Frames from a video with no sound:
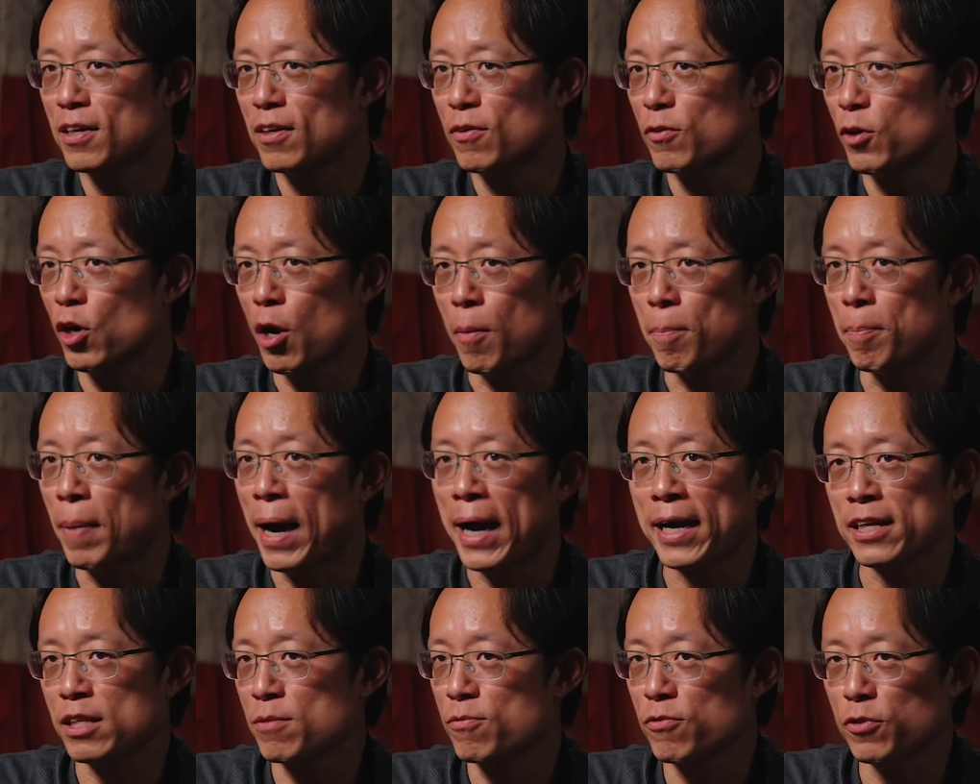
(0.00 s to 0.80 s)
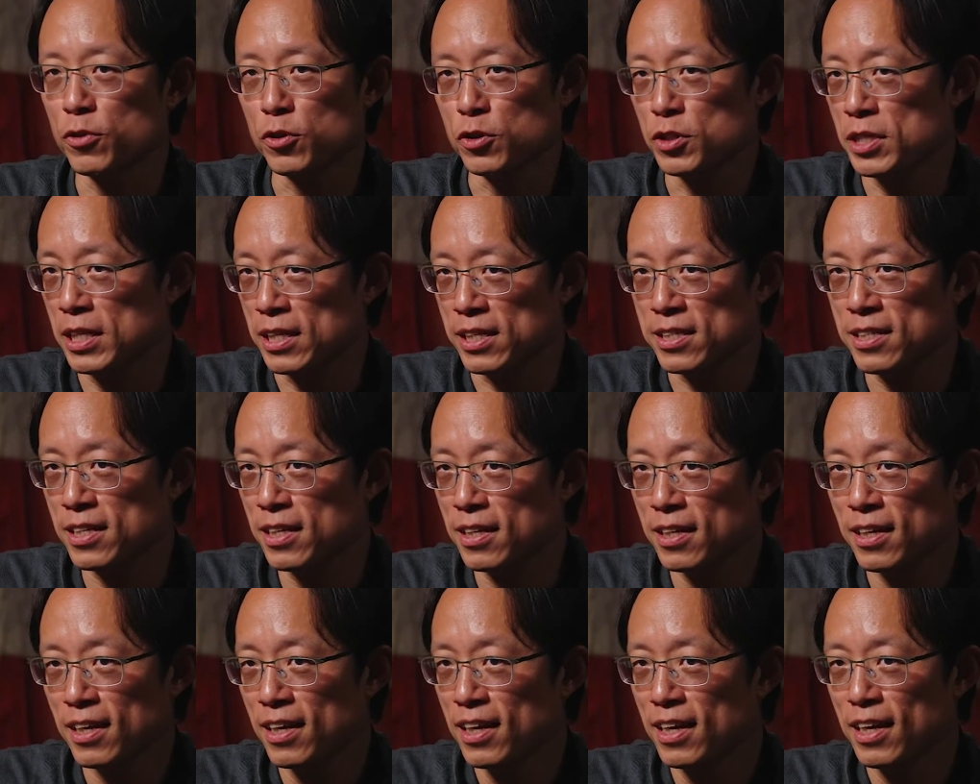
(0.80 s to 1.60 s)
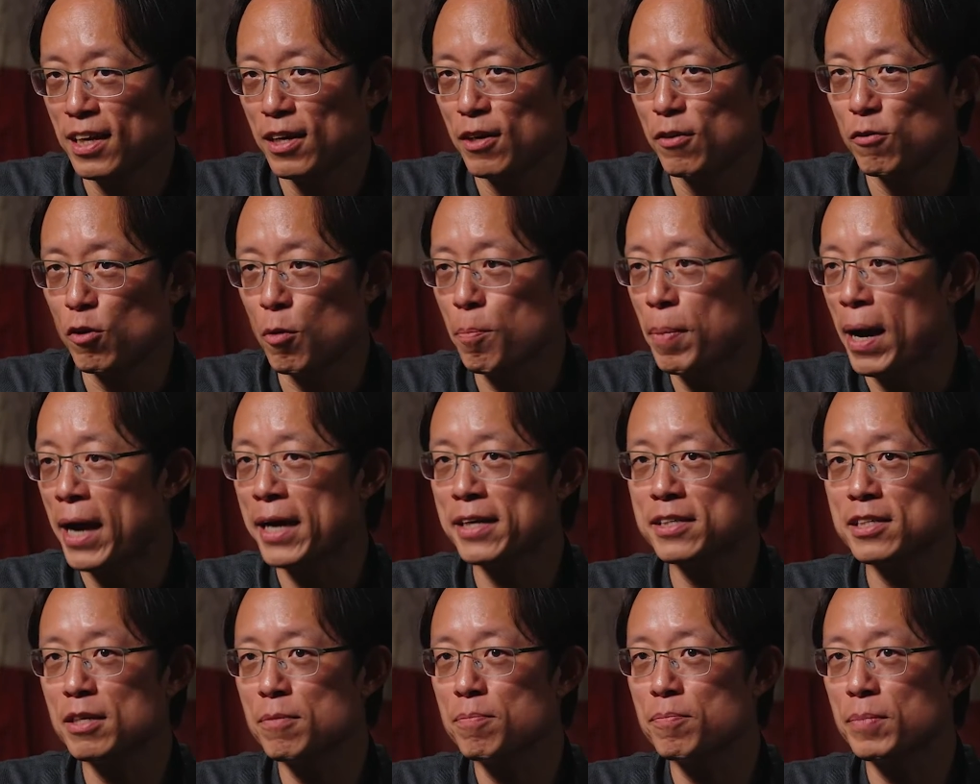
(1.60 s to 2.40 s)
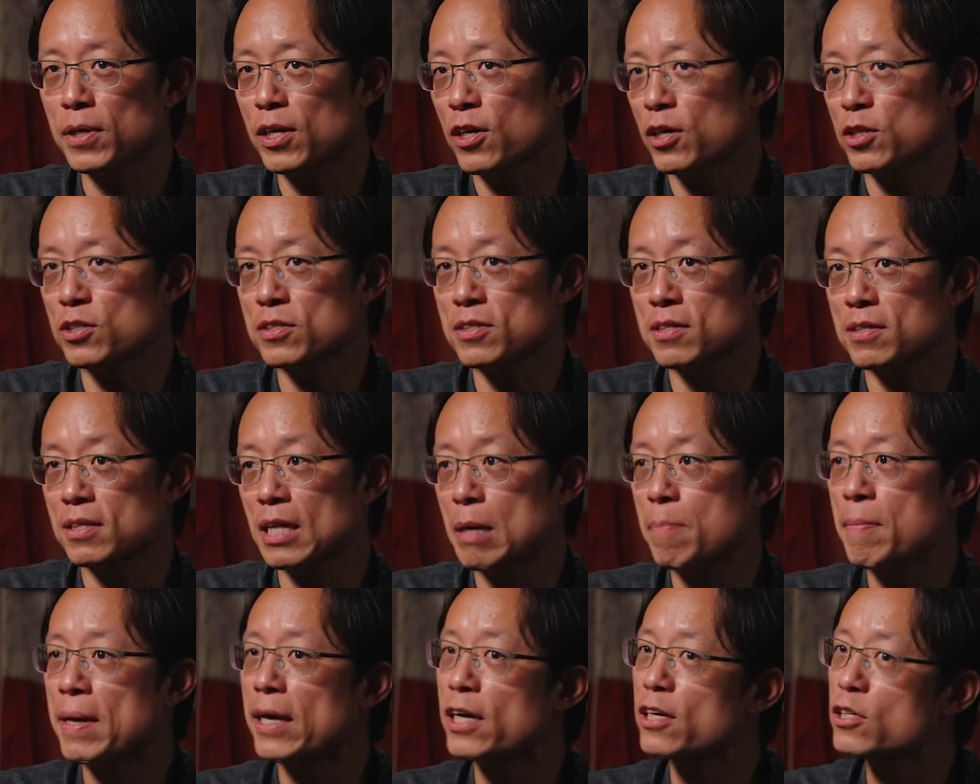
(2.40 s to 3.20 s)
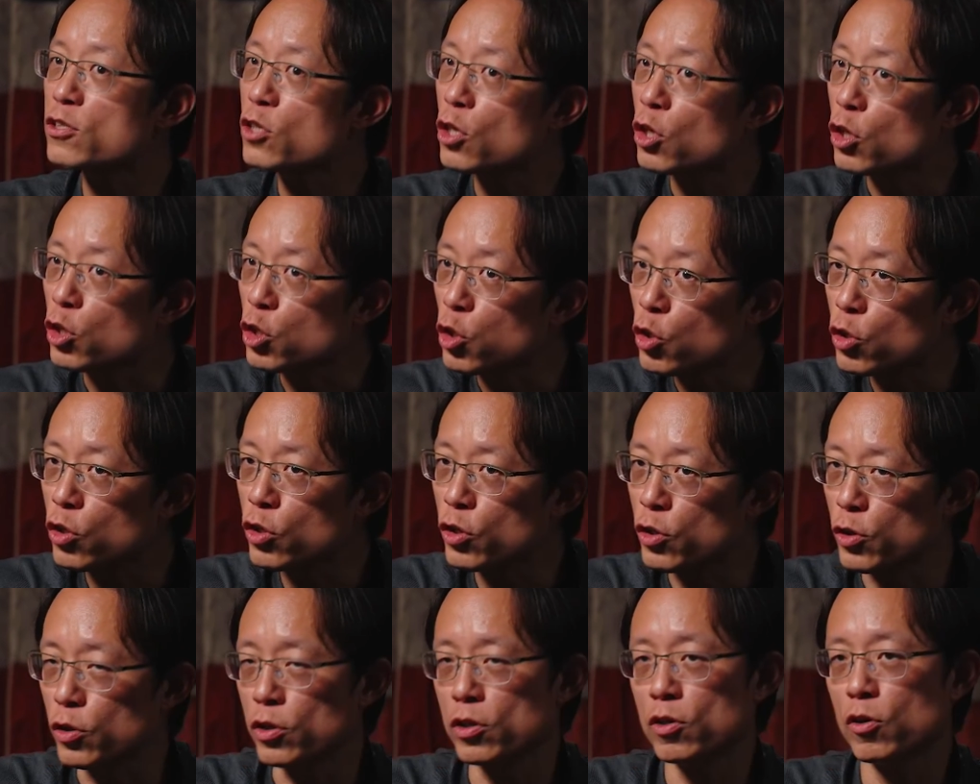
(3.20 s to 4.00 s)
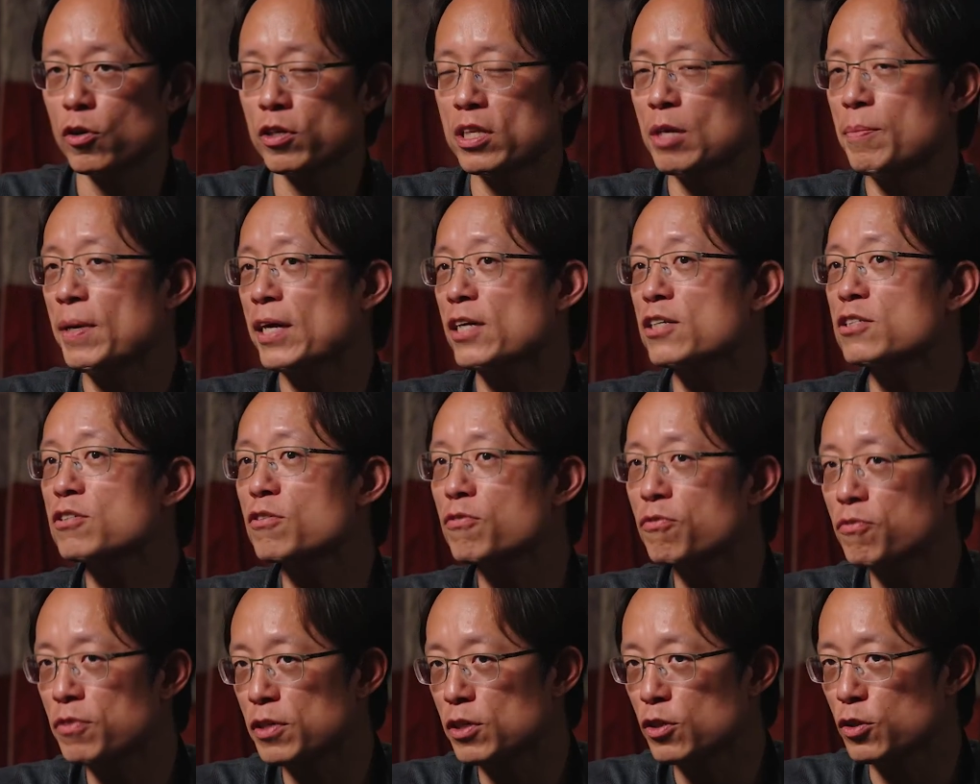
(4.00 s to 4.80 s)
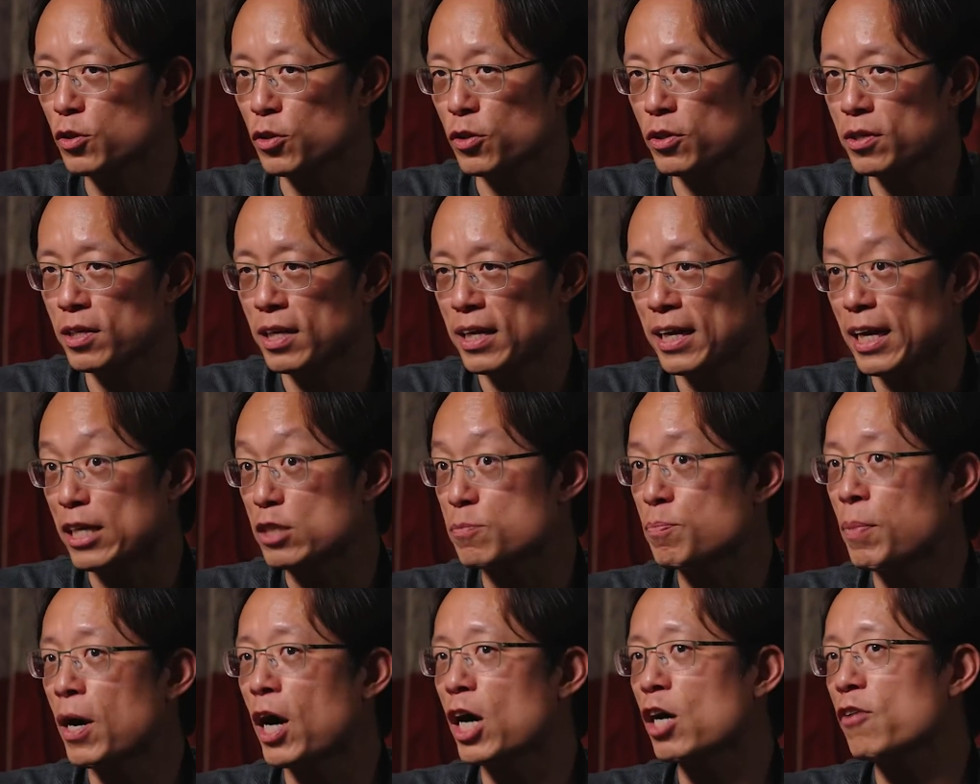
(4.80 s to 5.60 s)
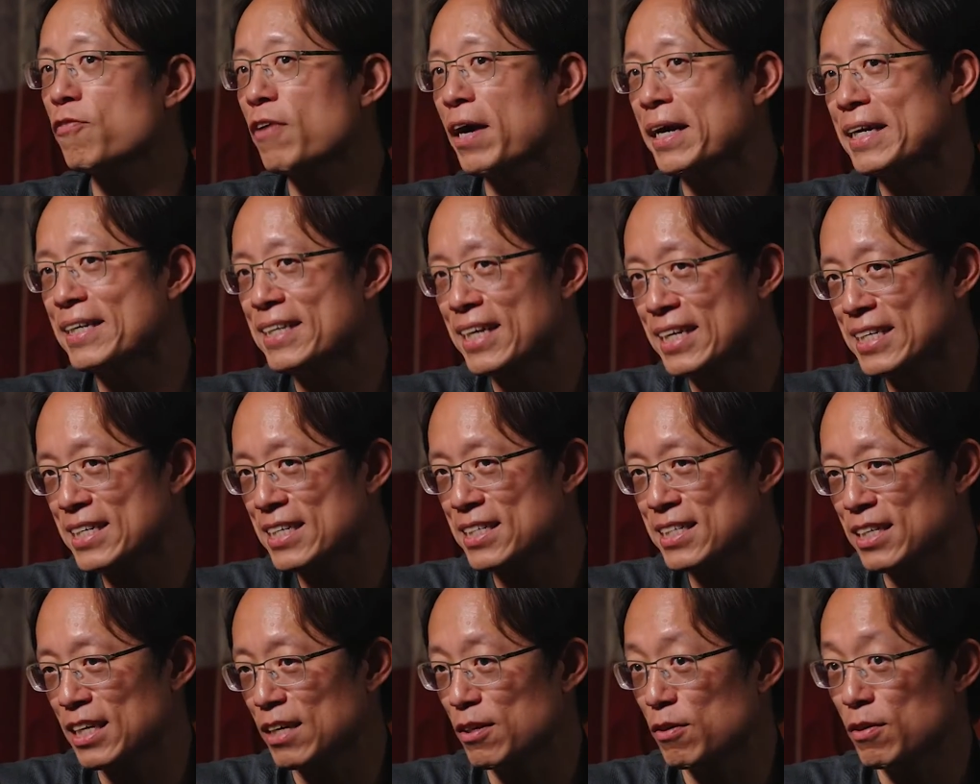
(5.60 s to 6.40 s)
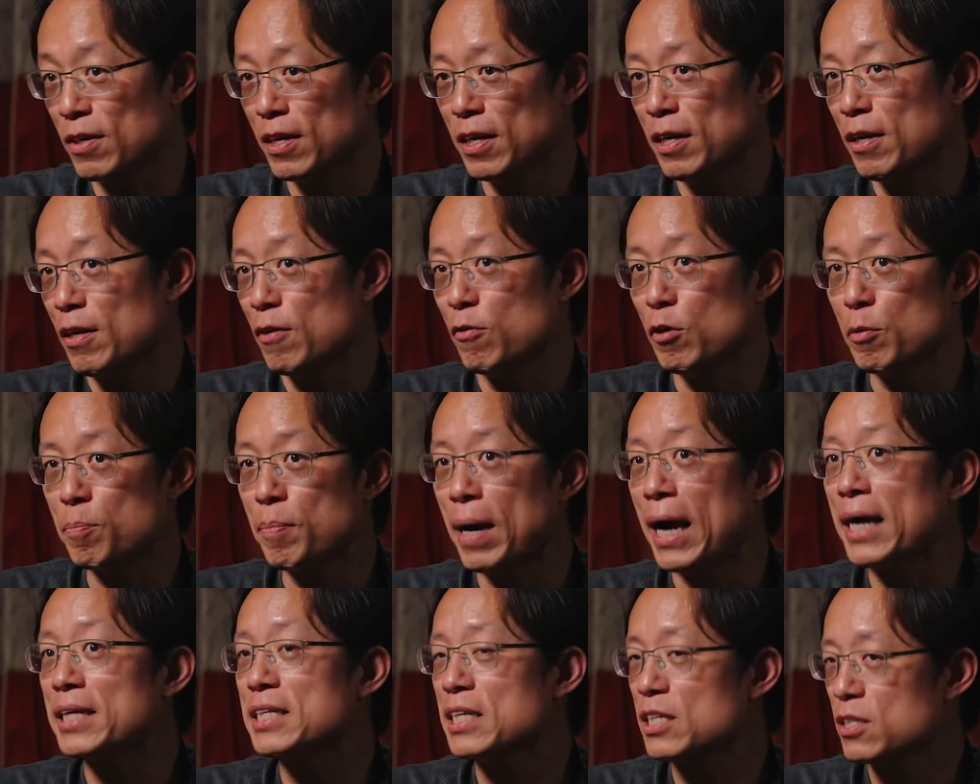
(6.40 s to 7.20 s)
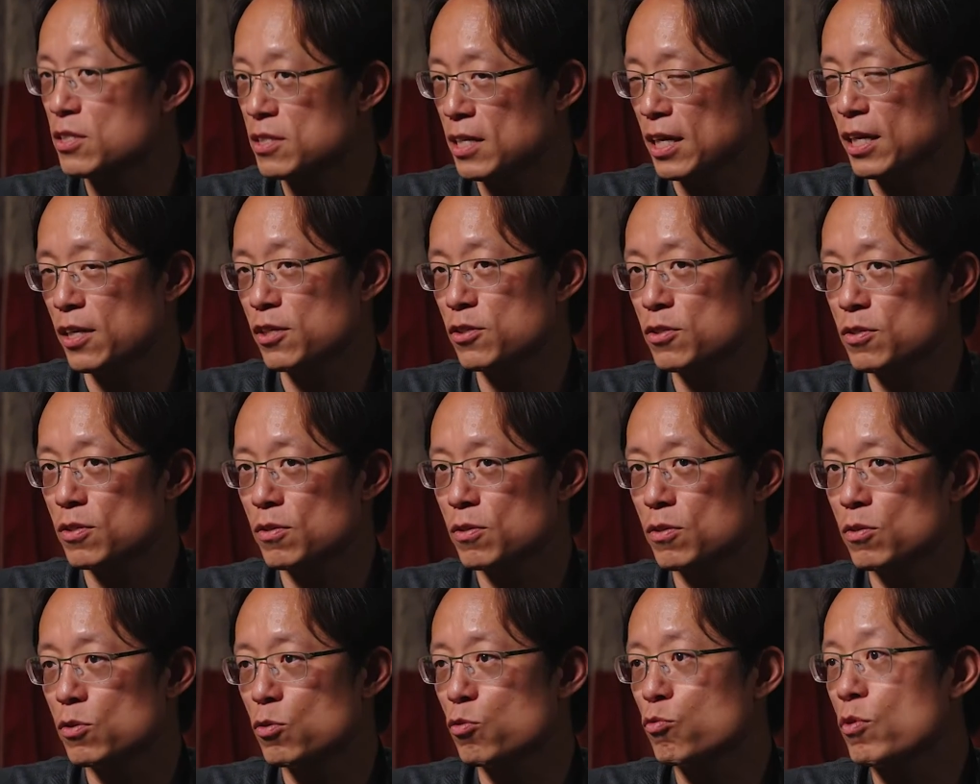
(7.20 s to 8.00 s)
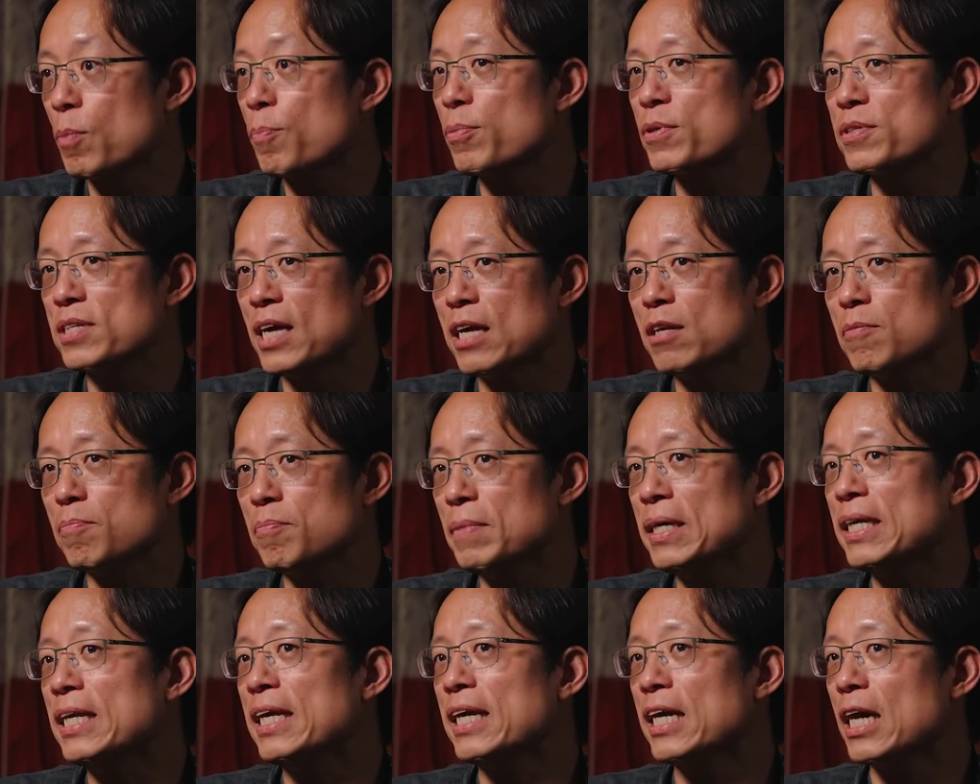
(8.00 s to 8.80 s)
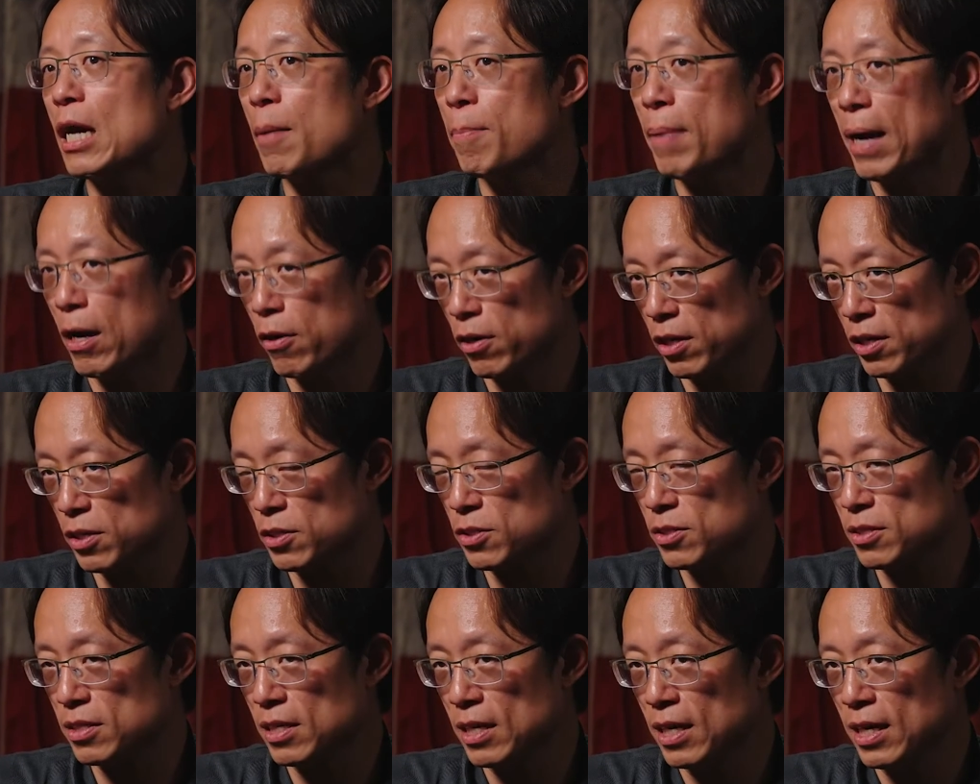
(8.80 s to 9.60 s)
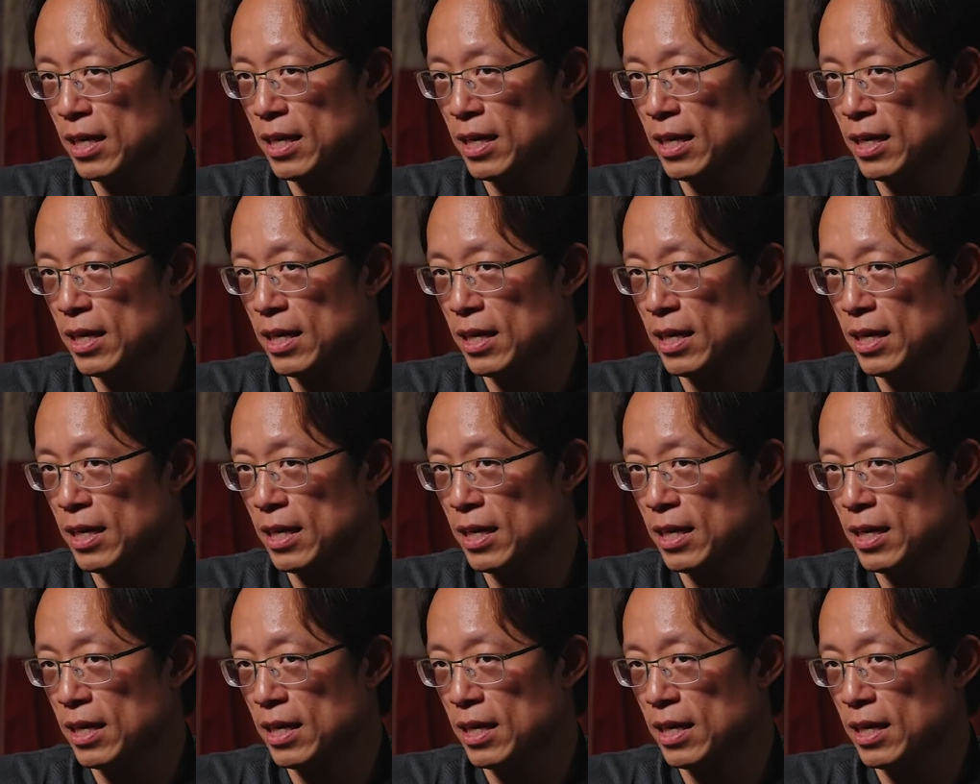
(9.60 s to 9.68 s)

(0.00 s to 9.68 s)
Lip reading: we're not buying them for utility. We're buying them because they make us look good or they make us feel good. It's part of our identity. We buy these things to represent meaning about us.